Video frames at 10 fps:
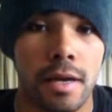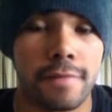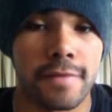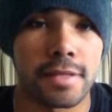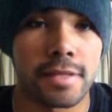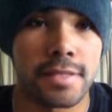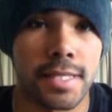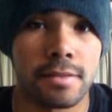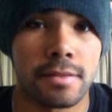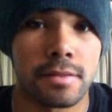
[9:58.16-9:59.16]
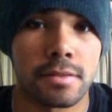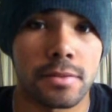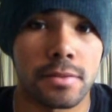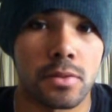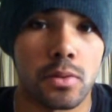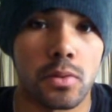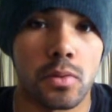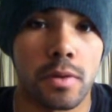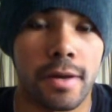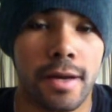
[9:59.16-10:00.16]
I think that's it
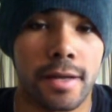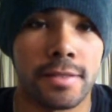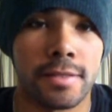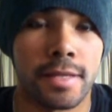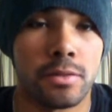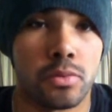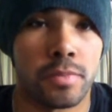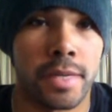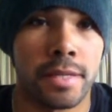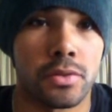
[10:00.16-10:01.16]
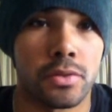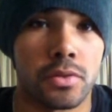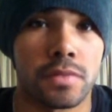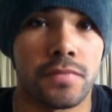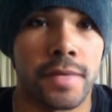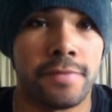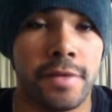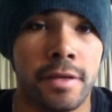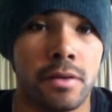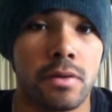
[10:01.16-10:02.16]
so I decided to make this free
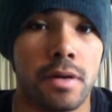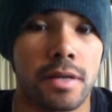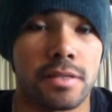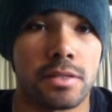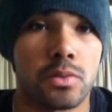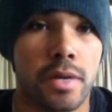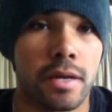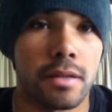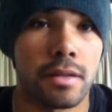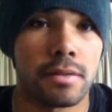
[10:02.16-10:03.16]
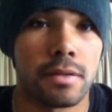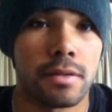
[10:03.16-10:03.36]
video as a trial